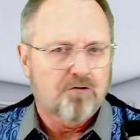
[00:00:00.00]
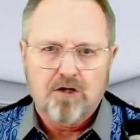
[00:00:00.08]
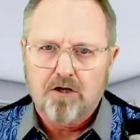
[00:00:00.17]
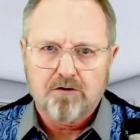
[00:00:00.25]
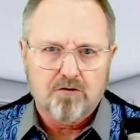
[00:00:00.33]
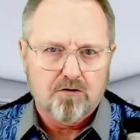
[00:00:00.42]

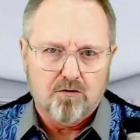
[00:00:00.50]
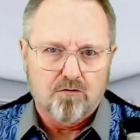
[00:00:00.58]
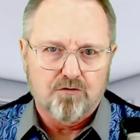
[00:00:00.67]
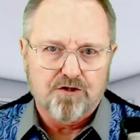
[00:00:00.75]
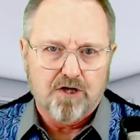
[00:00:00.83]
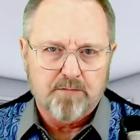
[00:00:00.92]
longer
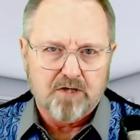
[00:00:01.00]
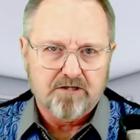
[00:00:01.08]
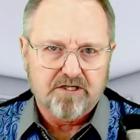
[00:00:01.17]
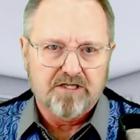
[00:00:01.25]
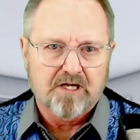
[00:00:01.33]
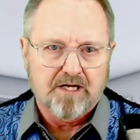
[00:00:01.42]
hold
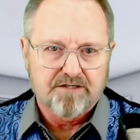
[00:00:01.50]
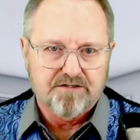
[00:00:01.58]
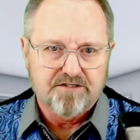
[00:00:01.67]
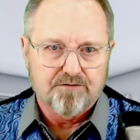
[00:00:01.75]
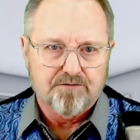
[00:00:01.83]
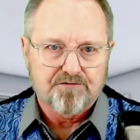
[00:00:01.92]
American
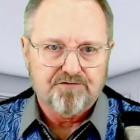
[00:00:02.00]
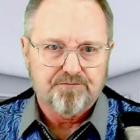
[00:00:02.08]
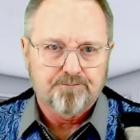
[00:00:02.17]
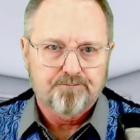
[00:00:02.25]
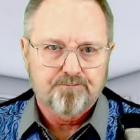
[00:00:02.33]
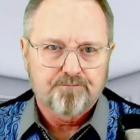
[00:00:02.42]
ideals.
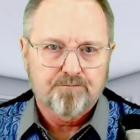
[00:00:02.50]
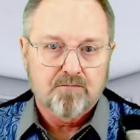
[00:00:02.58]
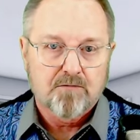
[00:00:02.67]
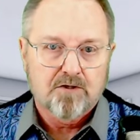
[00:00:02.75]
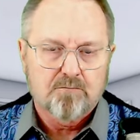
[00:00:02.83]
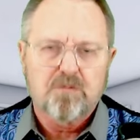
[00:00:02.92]

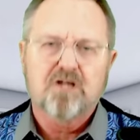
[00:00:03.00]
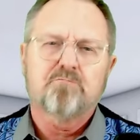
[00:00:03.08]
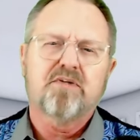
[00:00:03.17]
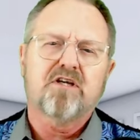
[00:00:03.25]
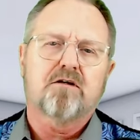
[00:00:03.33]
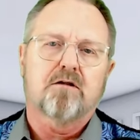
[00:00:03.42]
But,
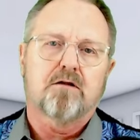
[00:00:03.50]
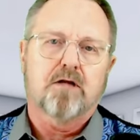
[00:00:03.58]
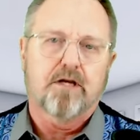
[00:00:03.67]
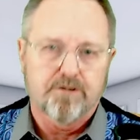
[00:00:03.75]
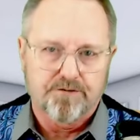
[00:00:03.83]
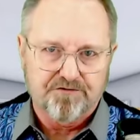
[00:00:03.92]
Bill,
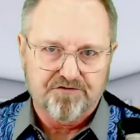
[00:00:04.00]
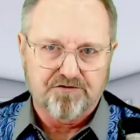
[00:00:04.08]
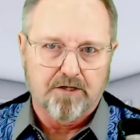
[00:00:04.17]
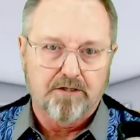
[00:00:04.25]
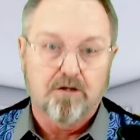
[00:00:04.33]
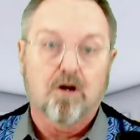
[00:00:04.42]
I hear you
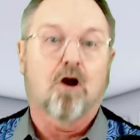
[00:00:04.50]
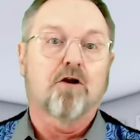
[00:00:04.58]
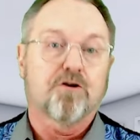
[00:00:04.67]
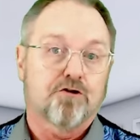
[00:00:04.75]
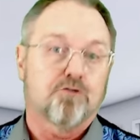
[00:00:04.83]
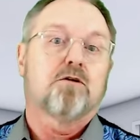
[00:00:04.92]
say,
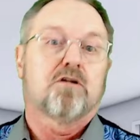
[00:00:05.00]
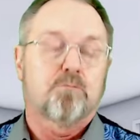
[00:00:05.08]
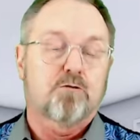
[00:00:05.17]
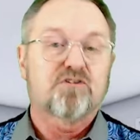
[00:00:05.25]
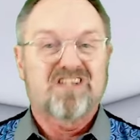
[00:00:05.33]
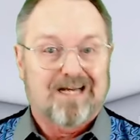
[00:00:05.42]
Aren't you a
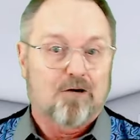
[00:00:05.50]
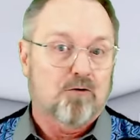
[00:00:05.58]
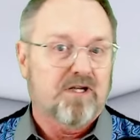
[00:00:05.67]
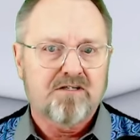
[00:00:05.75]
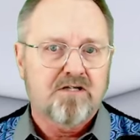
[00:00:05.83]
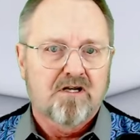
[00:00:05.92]

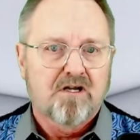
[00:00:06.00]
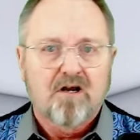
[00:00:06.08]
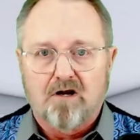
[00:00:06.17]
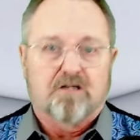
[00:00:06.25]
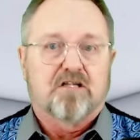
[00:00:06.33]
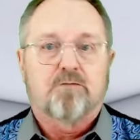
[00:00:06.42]
libertarian?
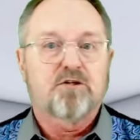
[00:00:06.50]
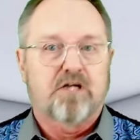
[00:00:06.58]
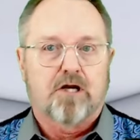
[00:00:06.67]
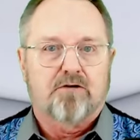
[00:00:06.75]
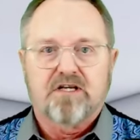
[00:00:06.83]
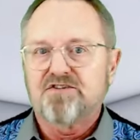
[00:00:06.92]
Aren't
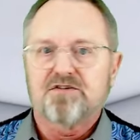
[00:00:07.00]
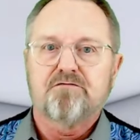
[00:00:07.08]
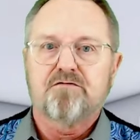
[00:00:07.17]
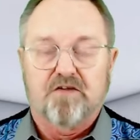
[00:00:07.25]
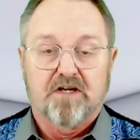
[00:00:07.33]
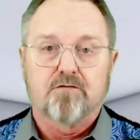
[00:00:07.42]
libertarians in
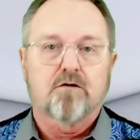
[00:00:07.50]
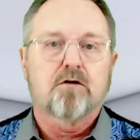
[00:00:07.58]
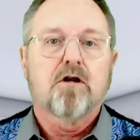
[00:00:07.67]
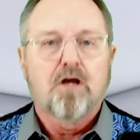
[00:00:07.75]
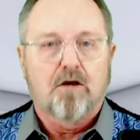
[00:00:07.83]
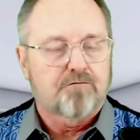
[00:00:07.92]
favor
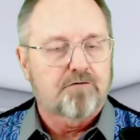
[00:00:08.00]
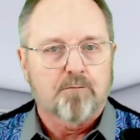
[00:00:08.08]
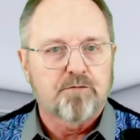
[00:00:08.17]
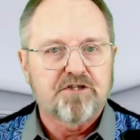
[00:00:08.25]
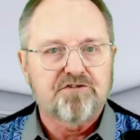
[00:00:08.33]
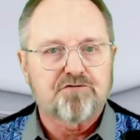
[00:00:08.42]
of
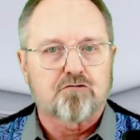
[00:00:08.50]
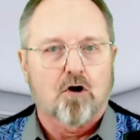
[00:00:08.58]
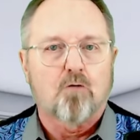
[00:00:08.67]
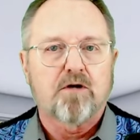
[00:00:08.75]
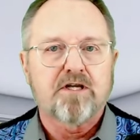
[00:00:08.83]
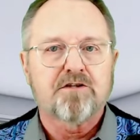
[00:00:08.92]
companies
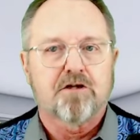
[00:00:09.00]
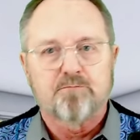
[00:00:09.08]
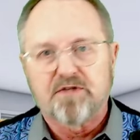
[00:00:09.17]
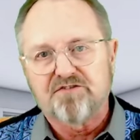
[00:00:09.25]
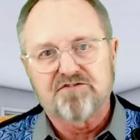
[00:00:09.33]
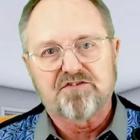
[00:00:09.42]
growing their
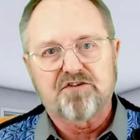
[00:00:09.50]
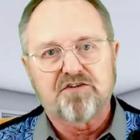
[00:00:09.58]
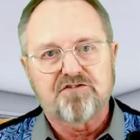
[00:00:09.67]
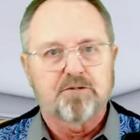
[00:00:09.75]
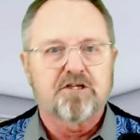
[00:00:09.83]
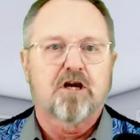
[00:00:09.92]
businesses
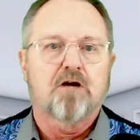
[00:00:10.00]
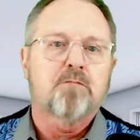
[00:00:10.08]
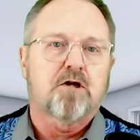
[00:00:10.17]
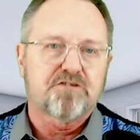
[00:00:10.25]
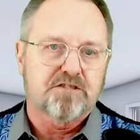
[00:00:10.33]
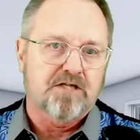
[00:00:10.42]
to become
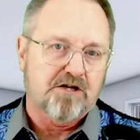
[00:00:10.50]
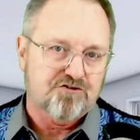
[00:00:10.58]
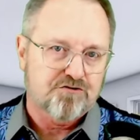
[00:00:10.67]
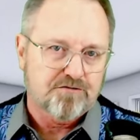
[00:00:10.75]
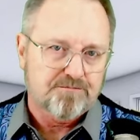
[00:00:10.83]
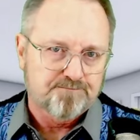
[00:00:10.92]

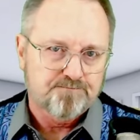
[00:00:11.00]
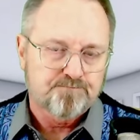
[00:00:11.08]
multinational?